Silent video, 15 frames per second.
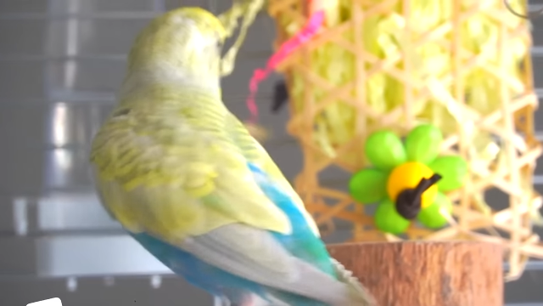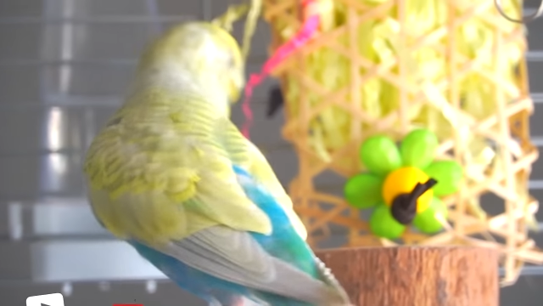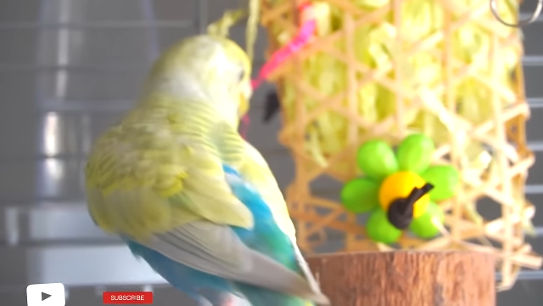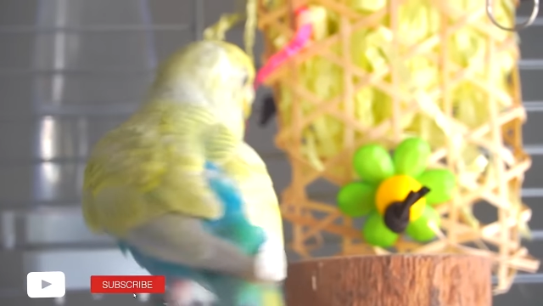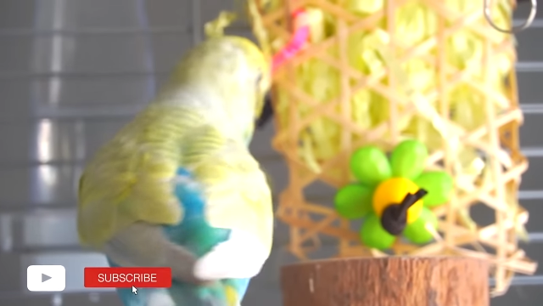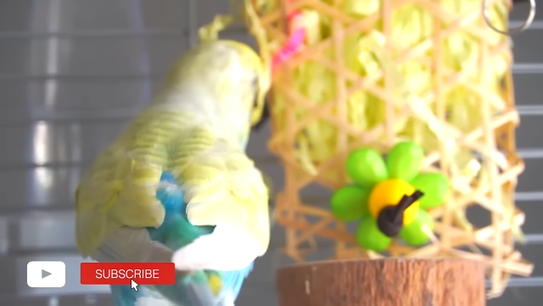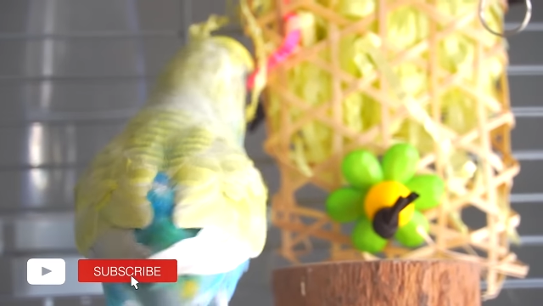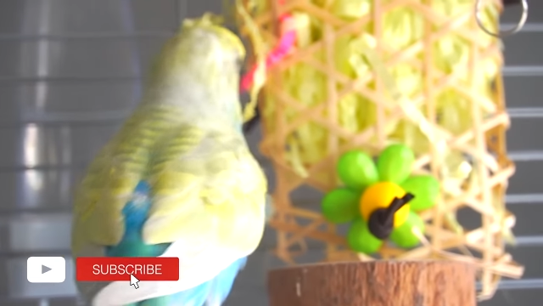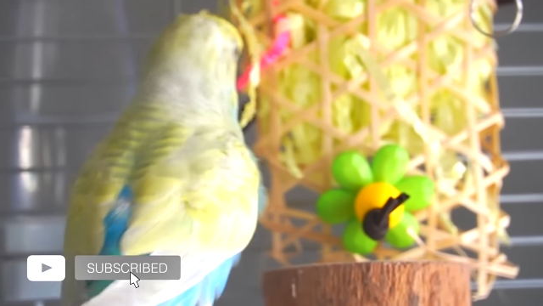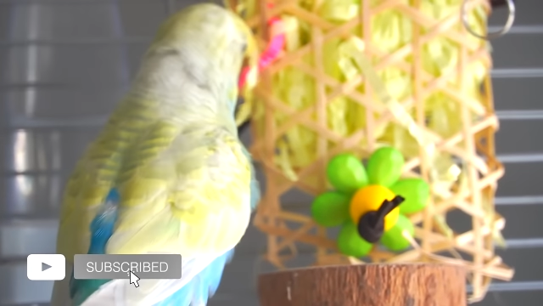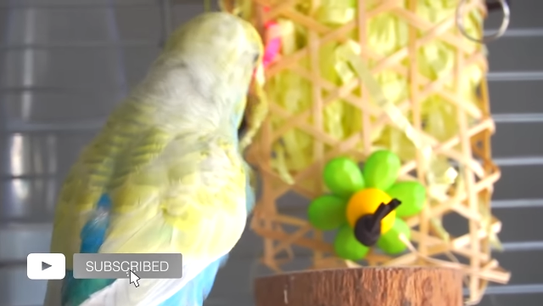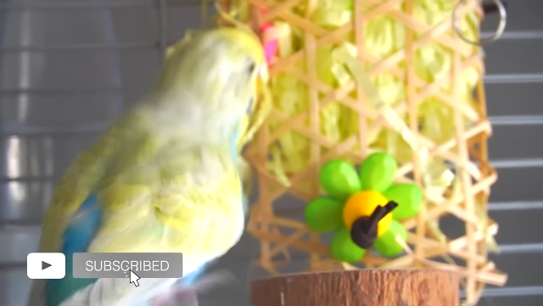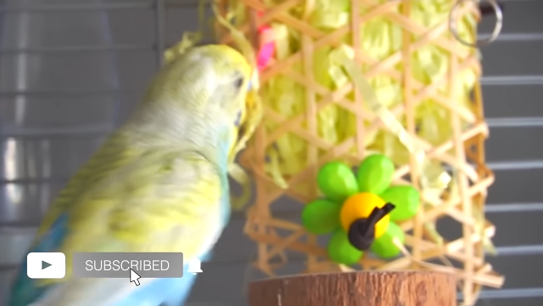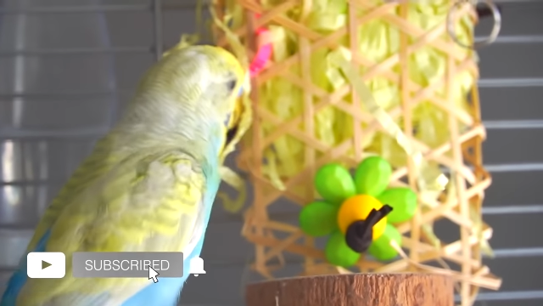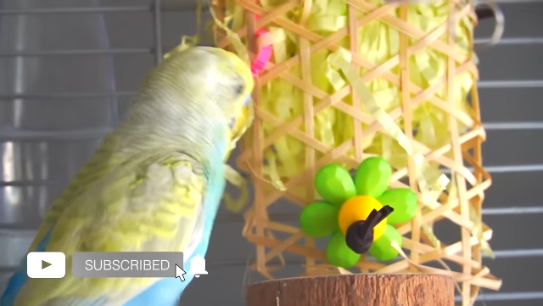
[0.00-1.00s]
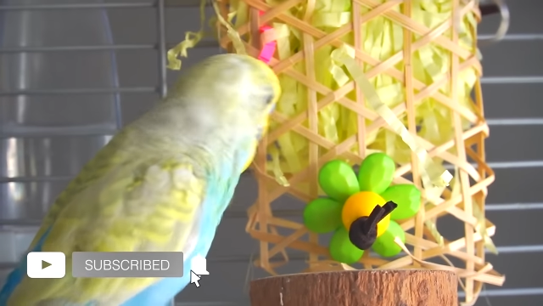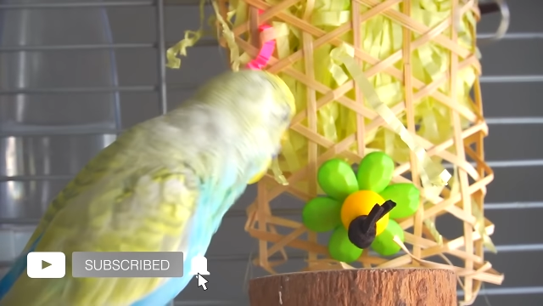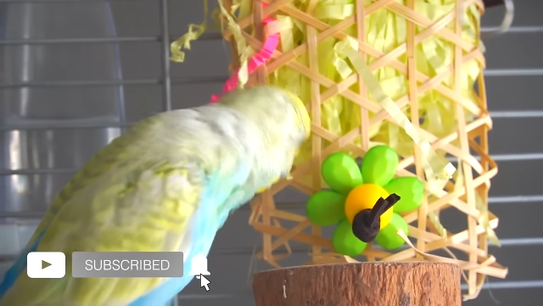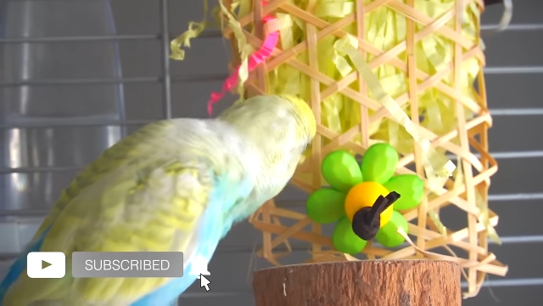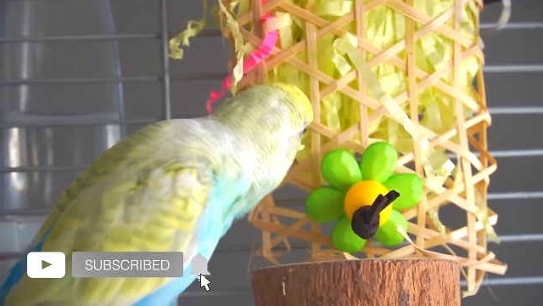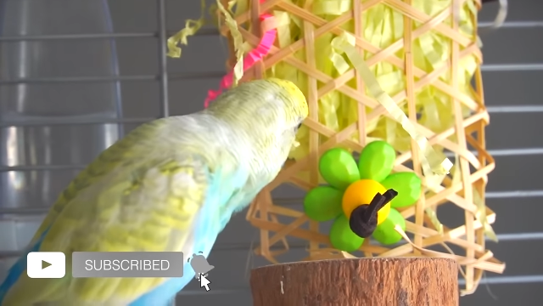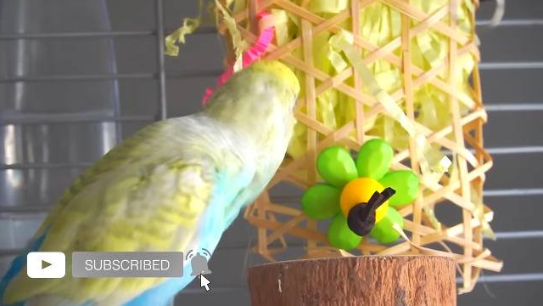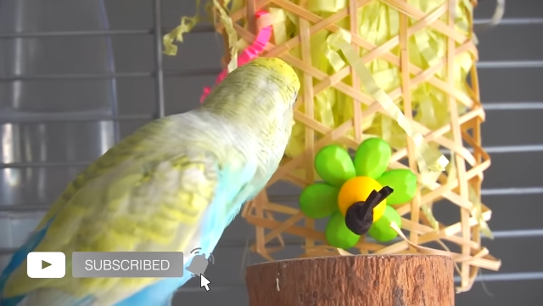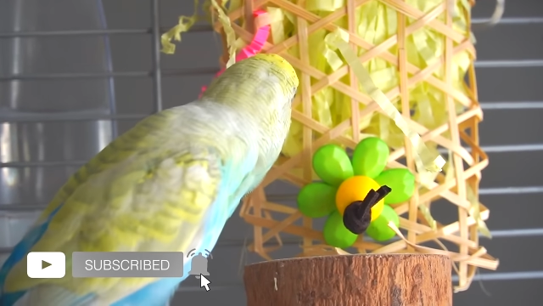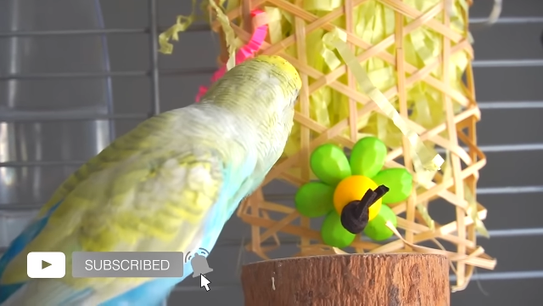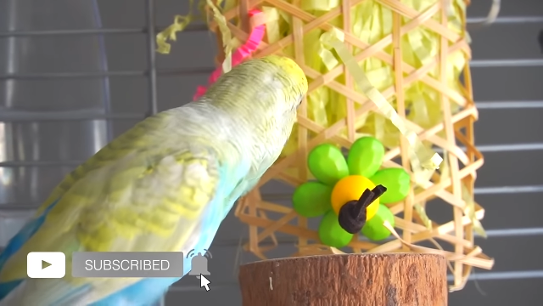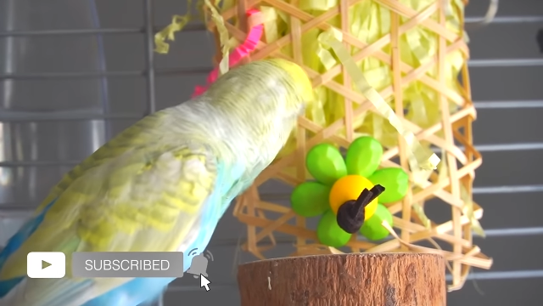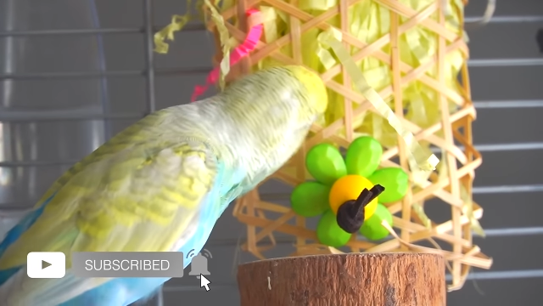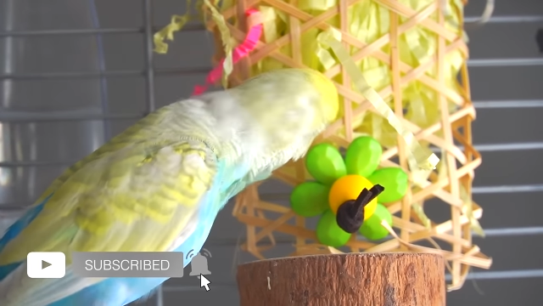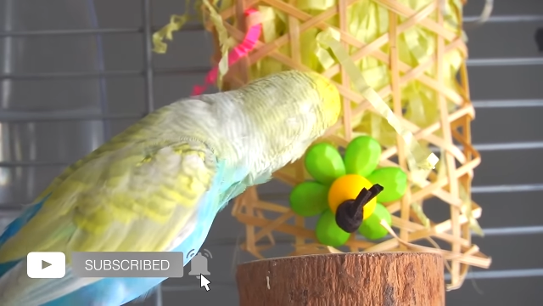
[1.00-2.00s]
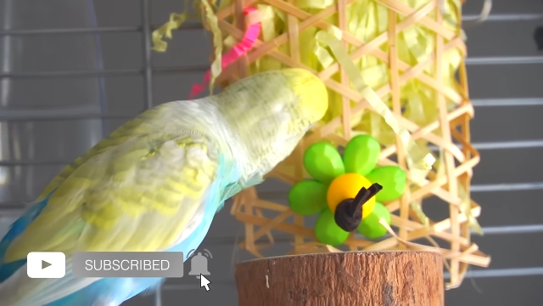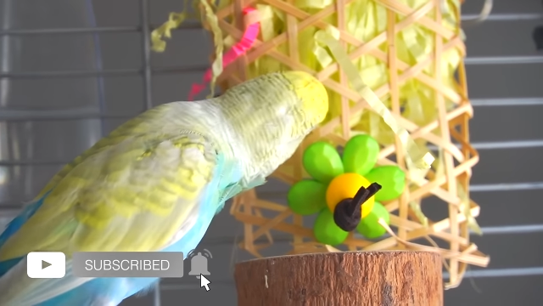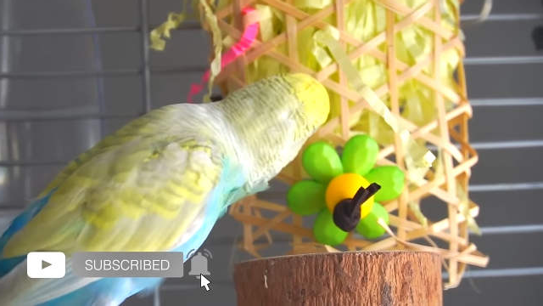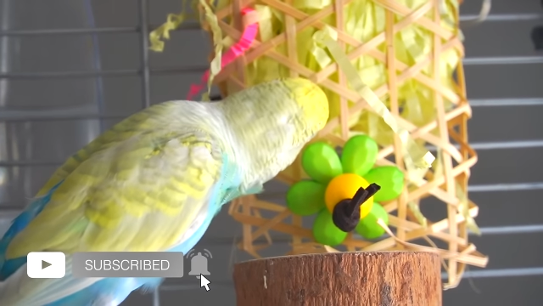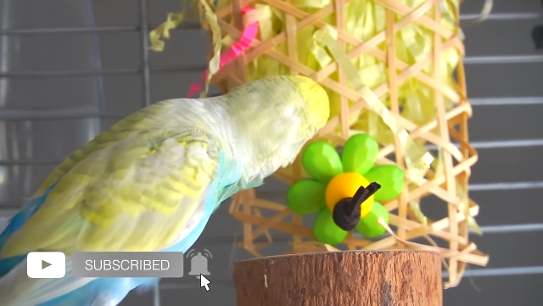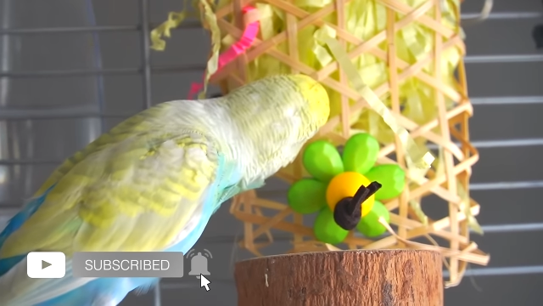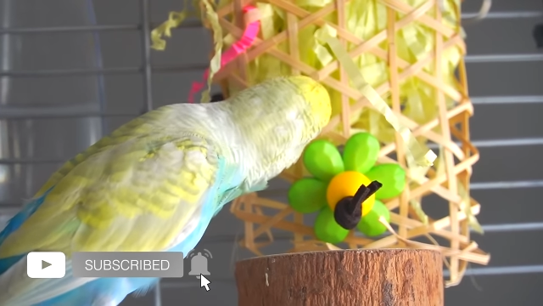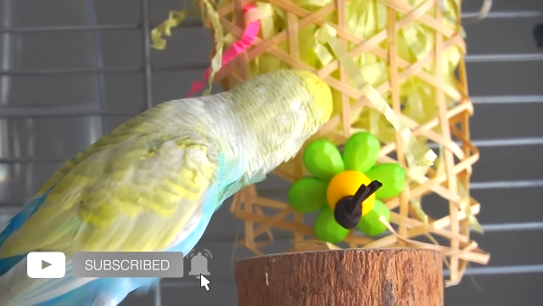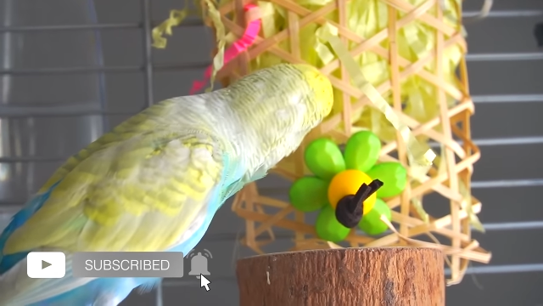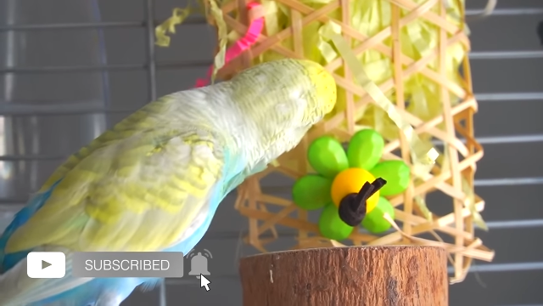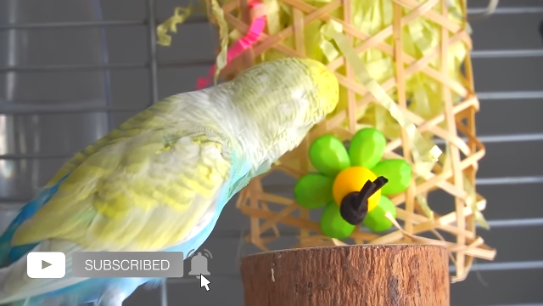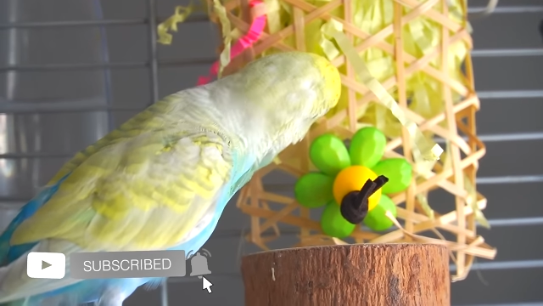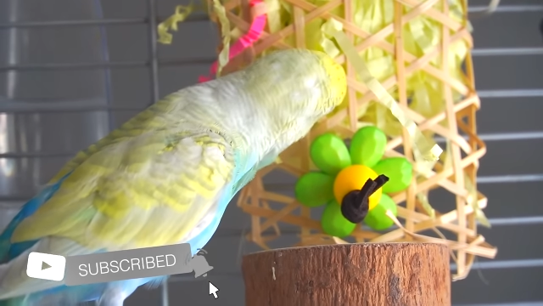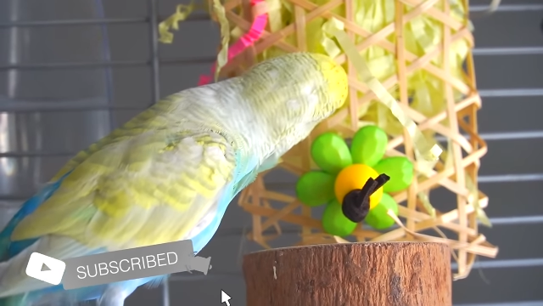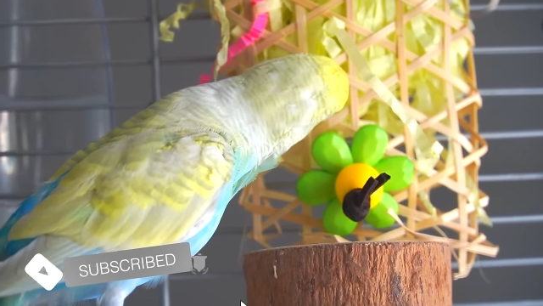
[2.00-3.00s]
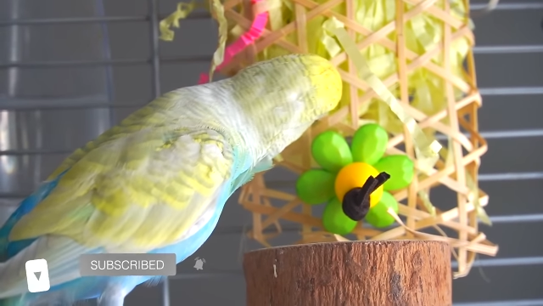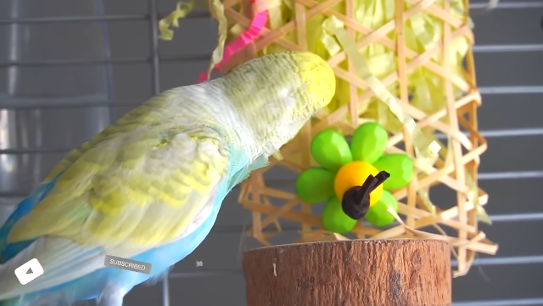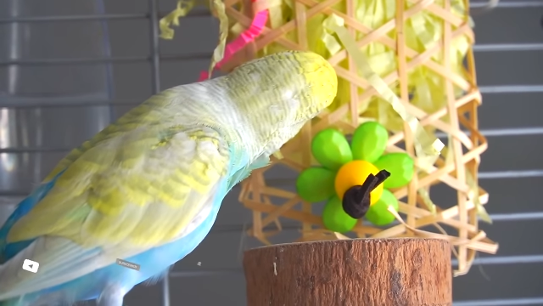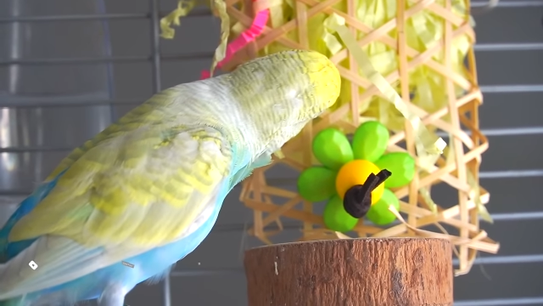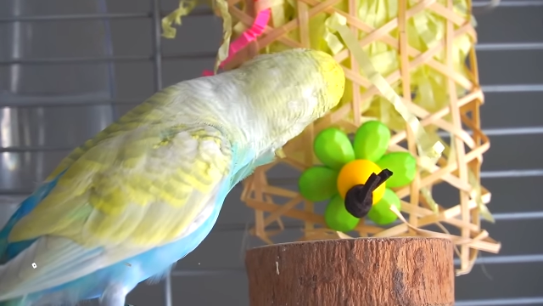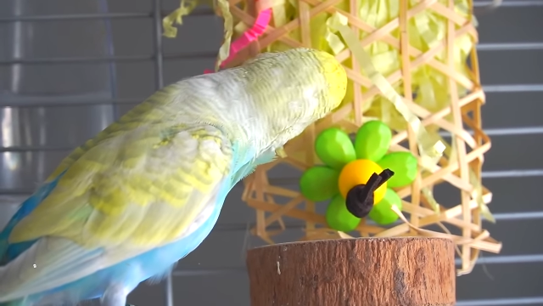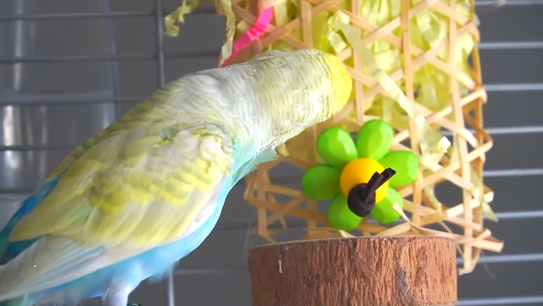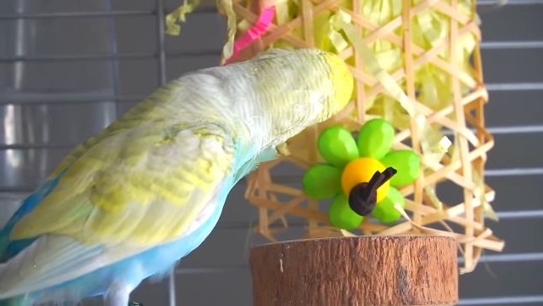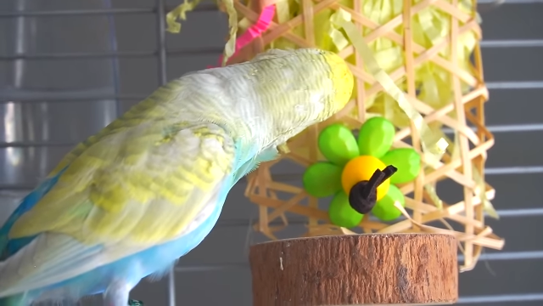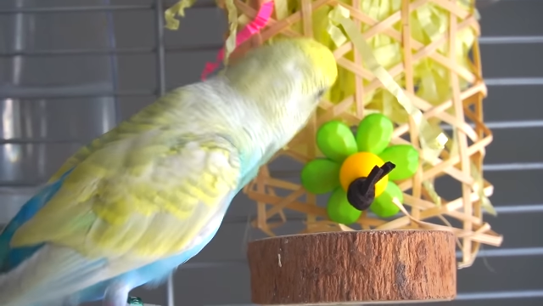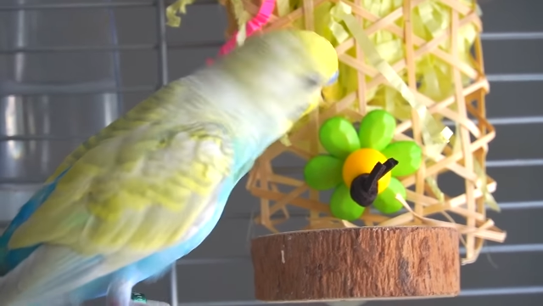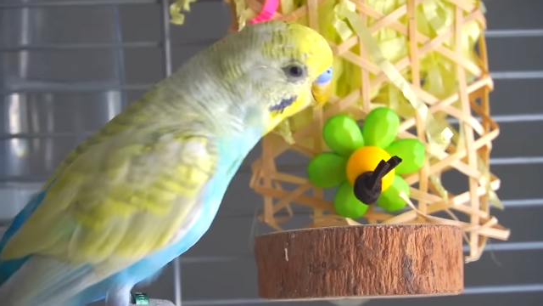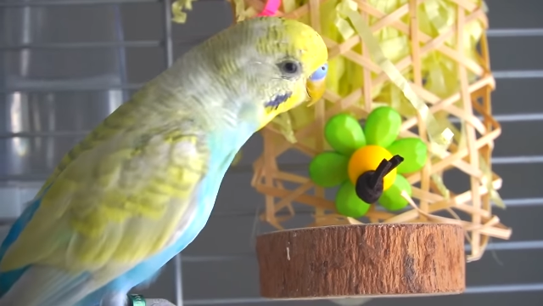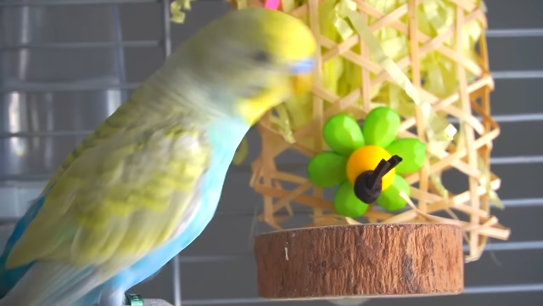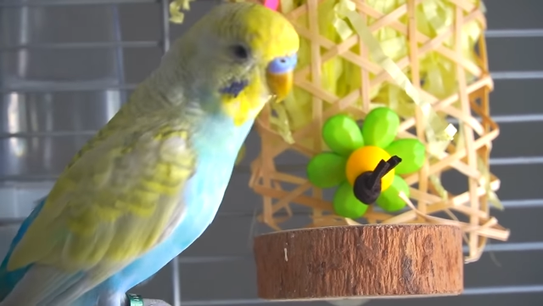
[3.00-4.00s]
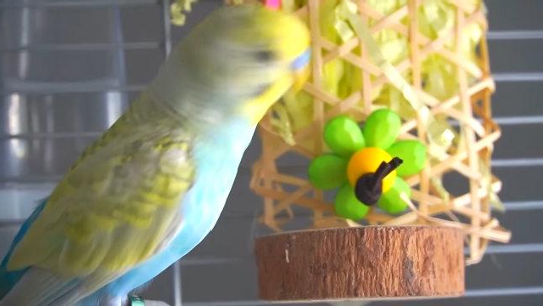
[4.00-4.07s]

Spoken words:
Nobody's mouth can be seen.